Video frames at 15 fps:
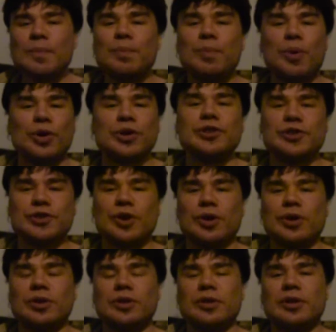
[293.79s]

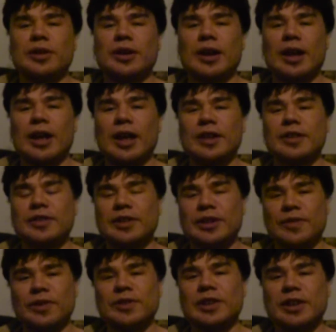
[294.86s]
poison and
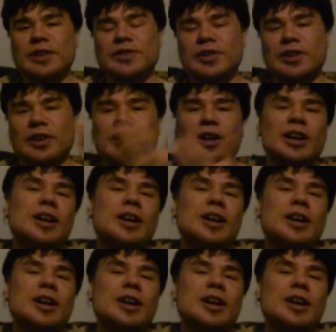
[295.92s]
different things here.